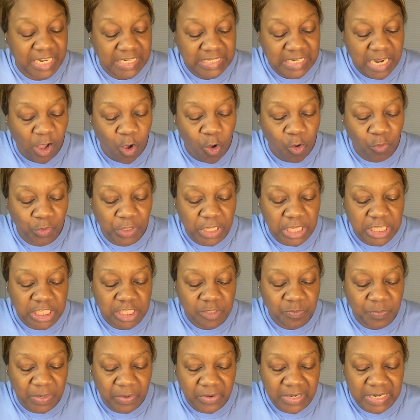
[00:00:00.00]
And Holy
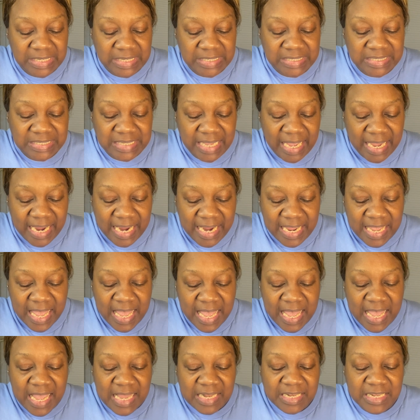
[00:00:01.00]
Spirit is saying,
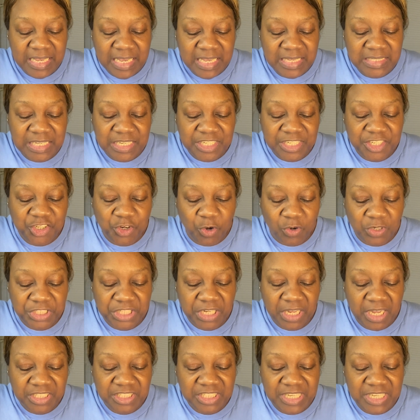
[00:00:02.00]
this is your
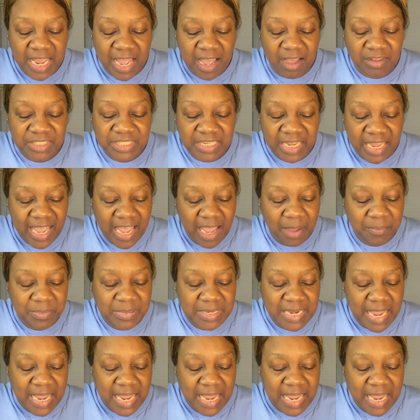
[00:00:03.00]
touchdown time.